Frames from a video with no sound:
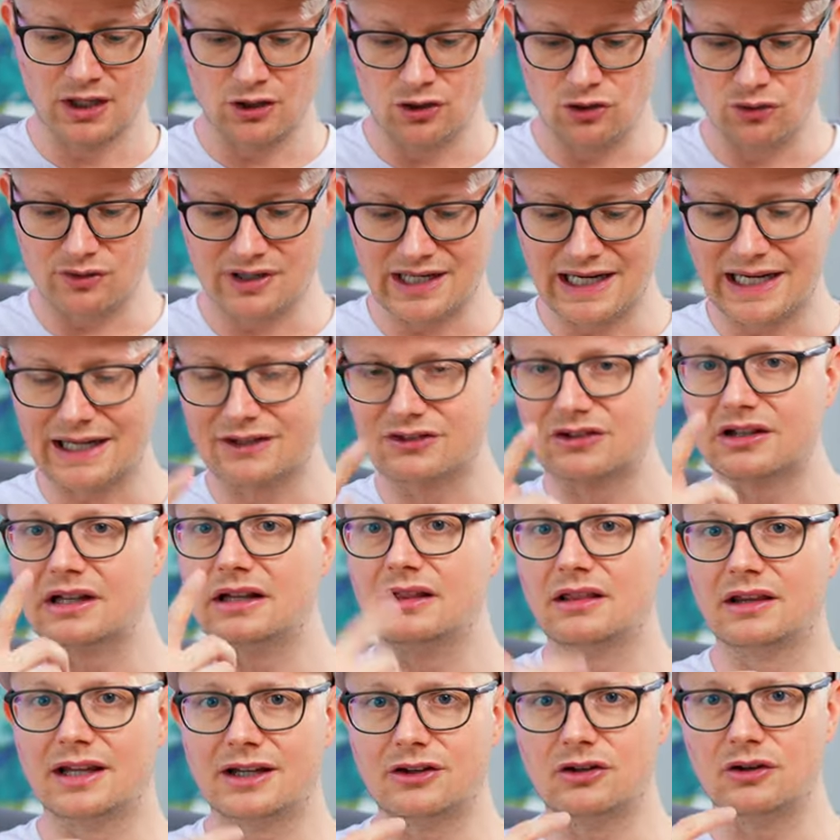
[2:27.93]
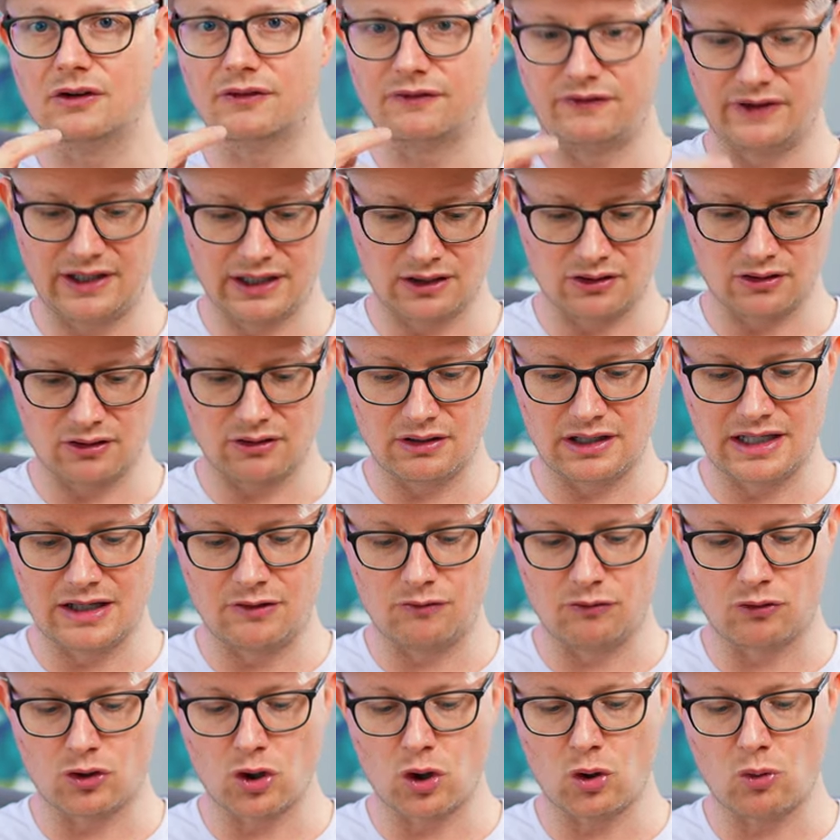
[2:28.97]
You can actually lick your finger
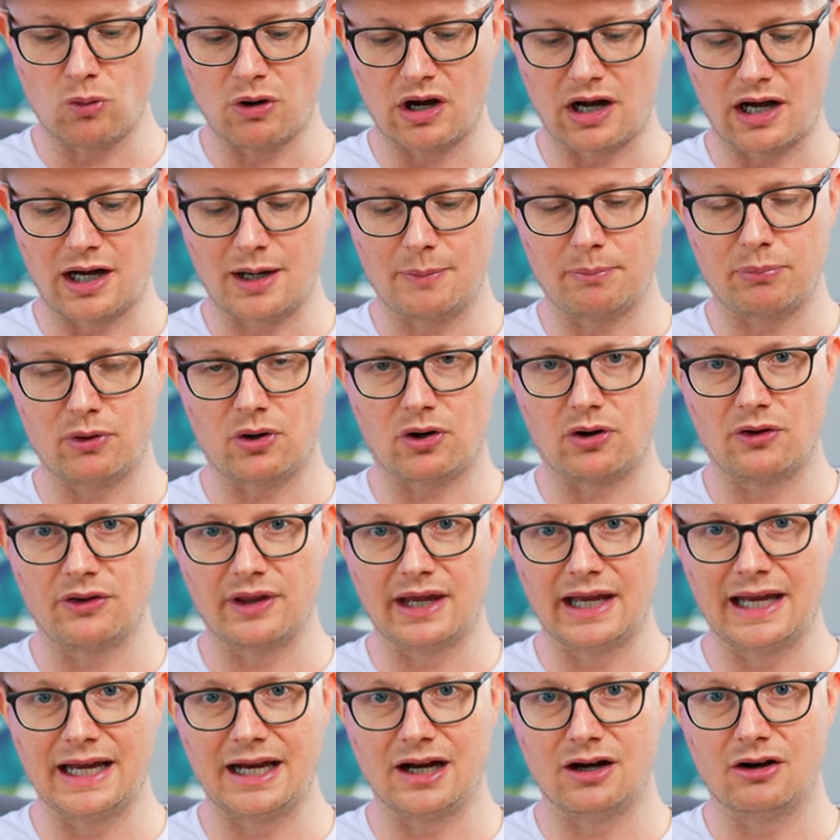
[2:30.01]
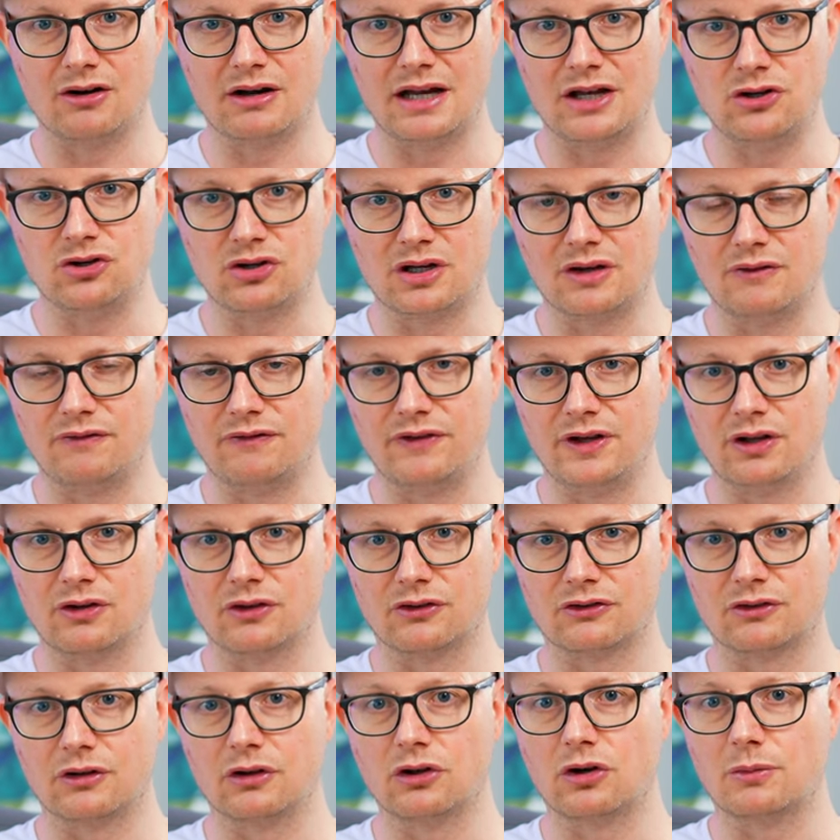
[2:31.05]
and go up on the hair, and you can feel
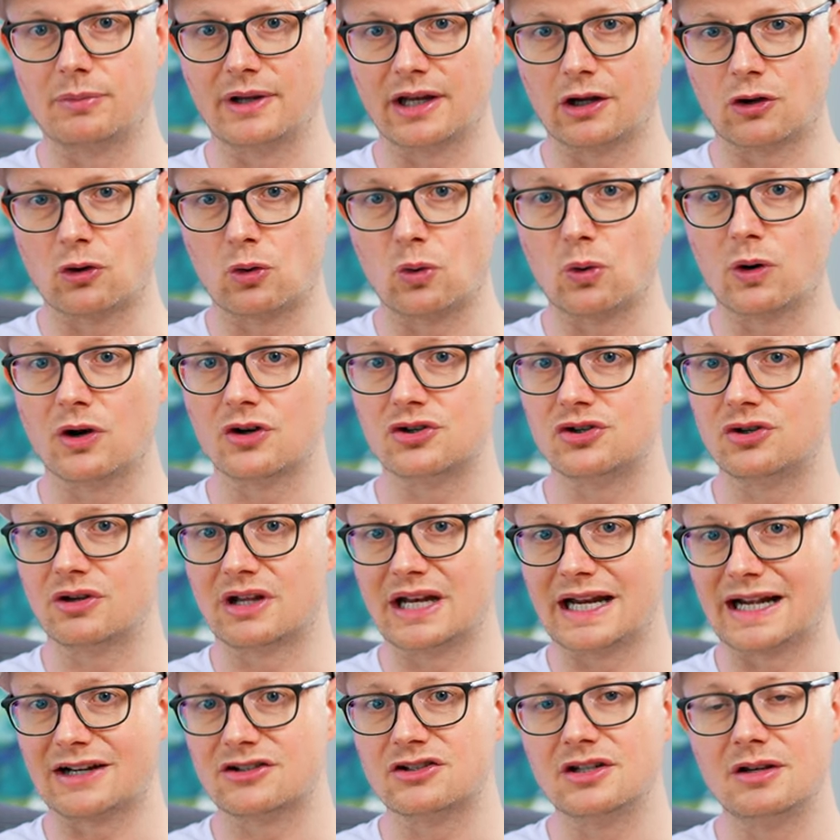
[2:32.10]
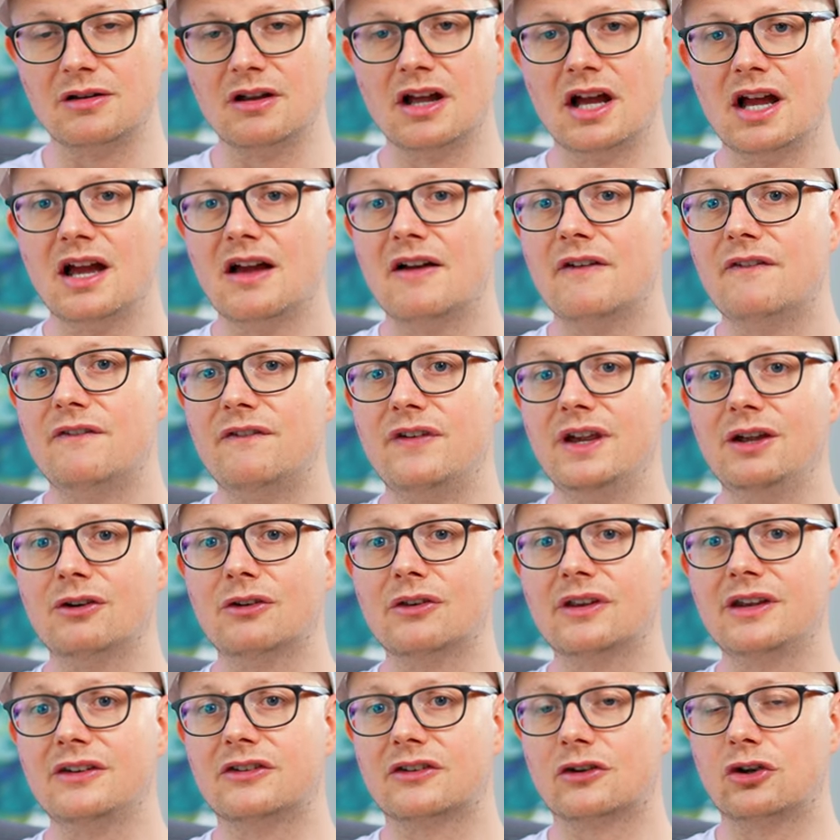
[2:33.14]
it's a little bit coarse. You can actually feel
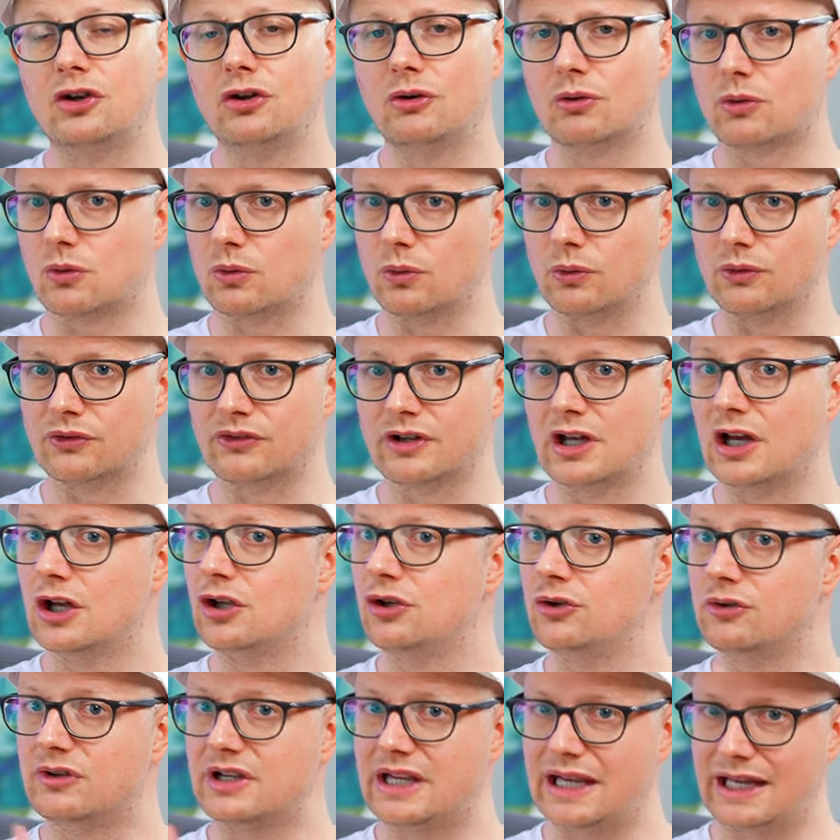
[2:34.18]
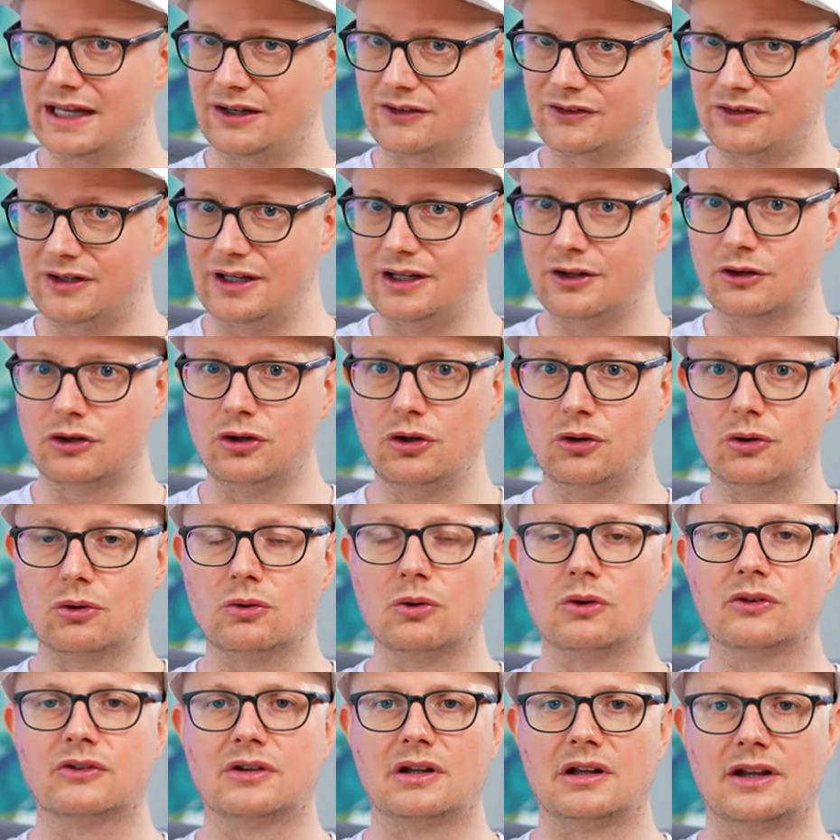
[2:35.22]
these cuticles. You can't see the
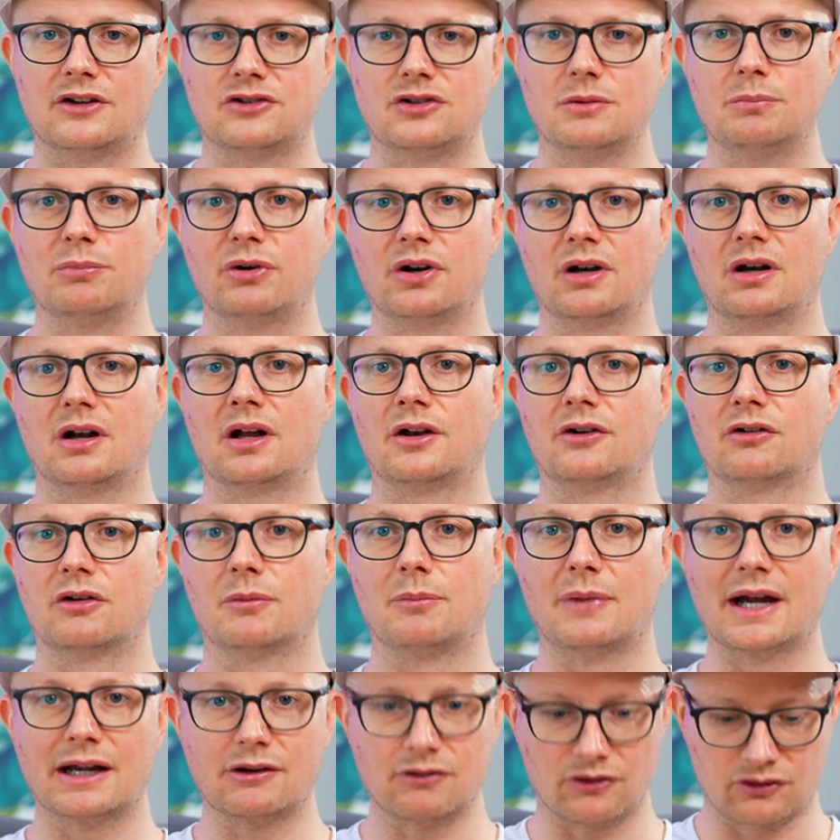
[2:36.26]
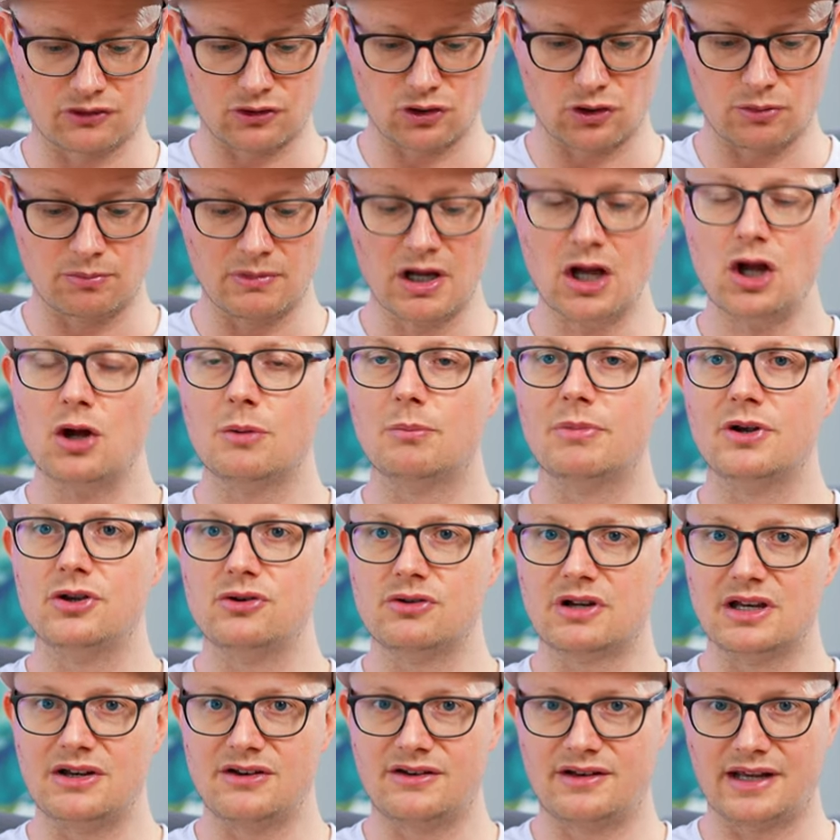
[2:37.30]
cuticles unless you put it under a microscope, but
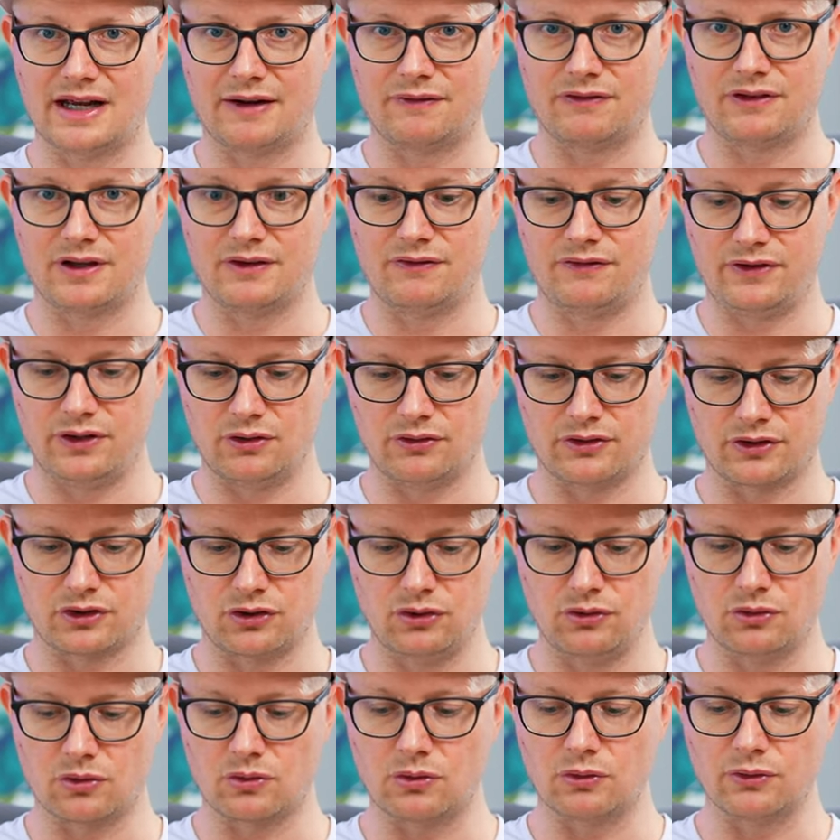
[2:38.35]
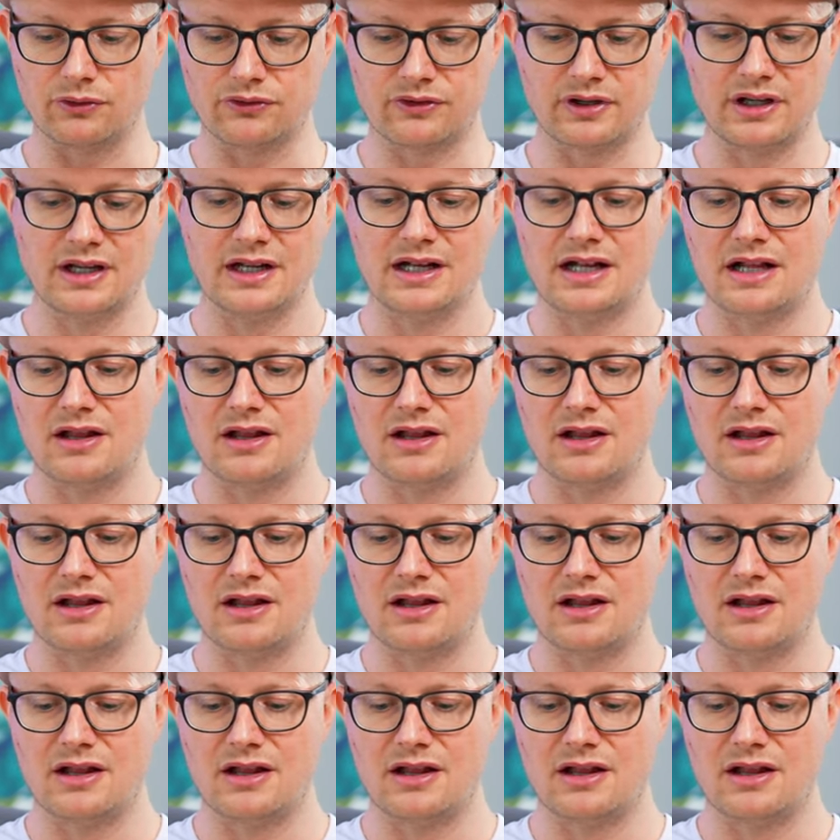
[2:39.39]
you can definitely feel the cuticles.